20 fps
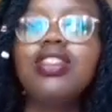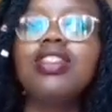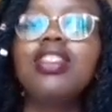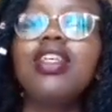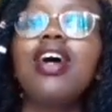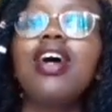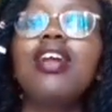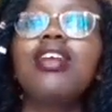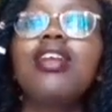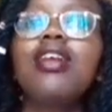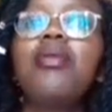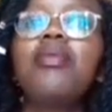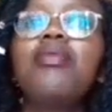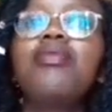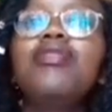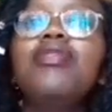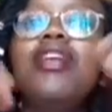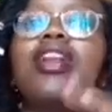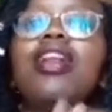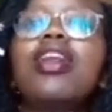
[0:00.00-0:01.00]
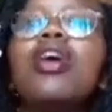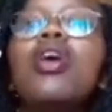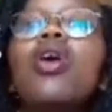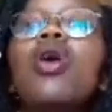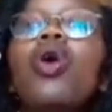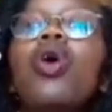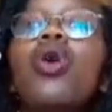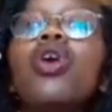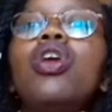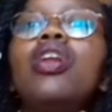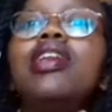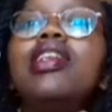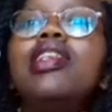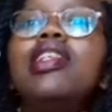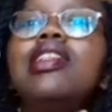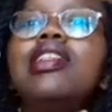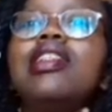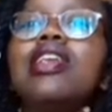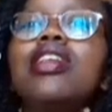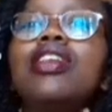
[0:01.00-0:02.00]
so you don't end up
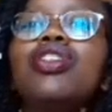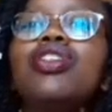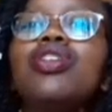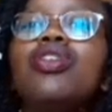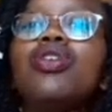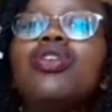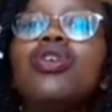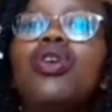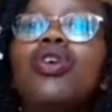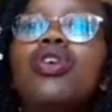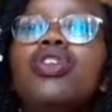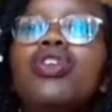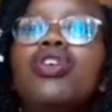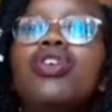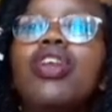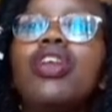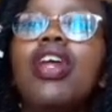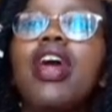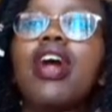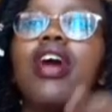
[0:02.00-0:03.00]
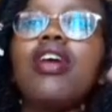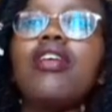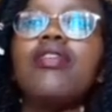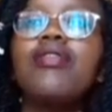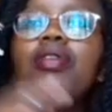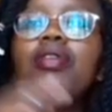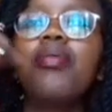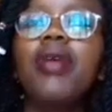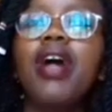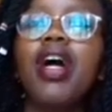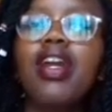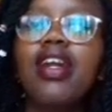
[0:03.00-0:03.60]
feeling all the tension on your